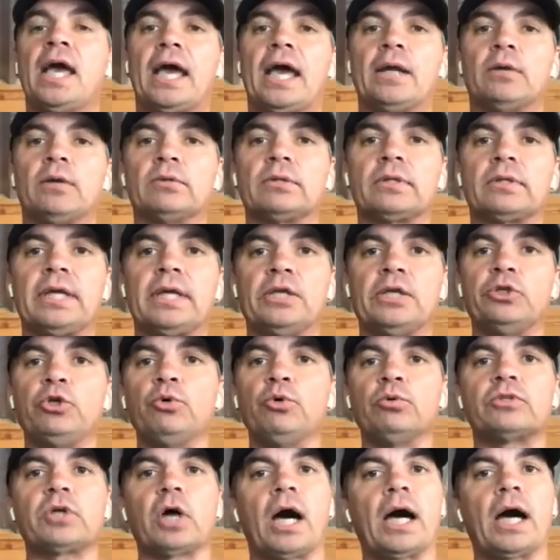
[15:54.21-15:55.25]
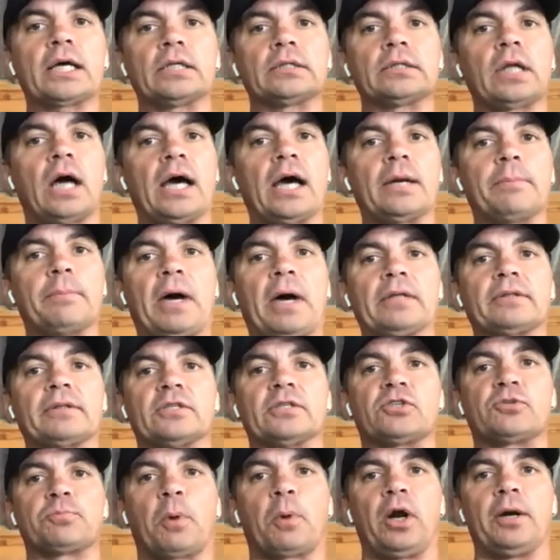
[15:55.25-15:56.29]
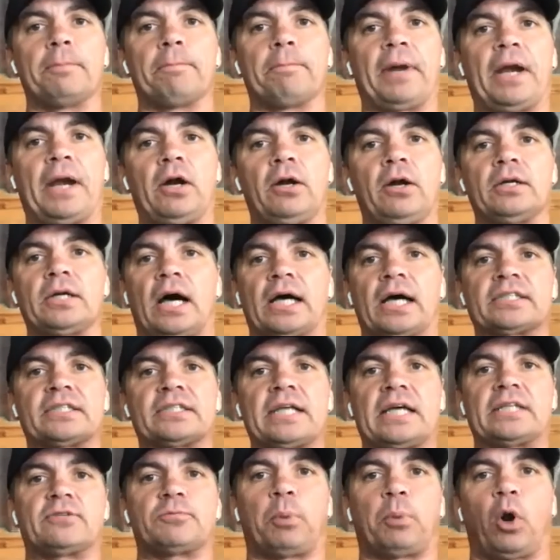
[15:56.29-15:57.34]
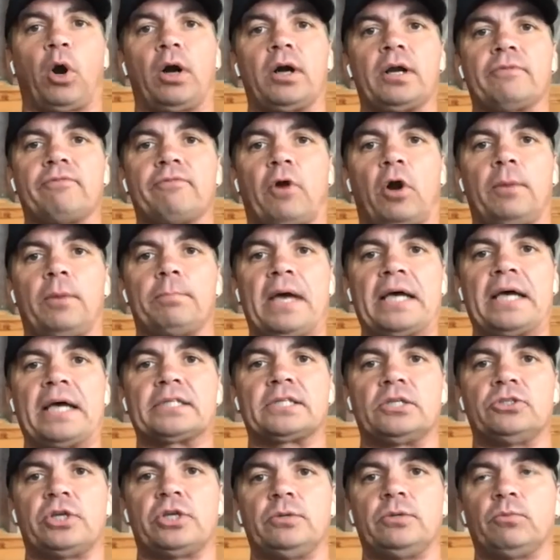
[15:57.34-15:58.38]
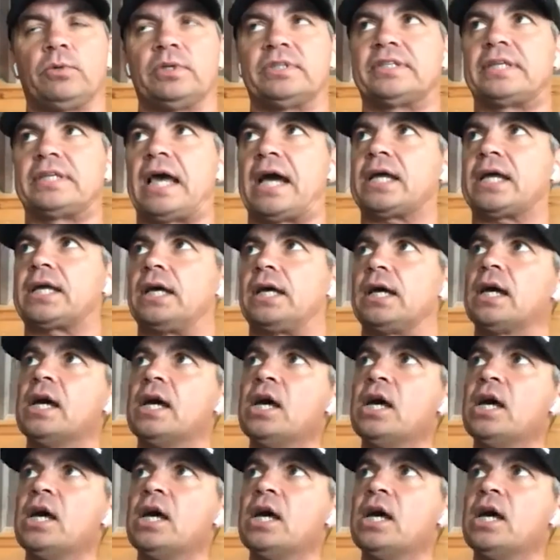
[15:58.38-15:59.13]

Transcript: And you talk a lot about the Spartan paradox. That's part of our messaging with DEKA.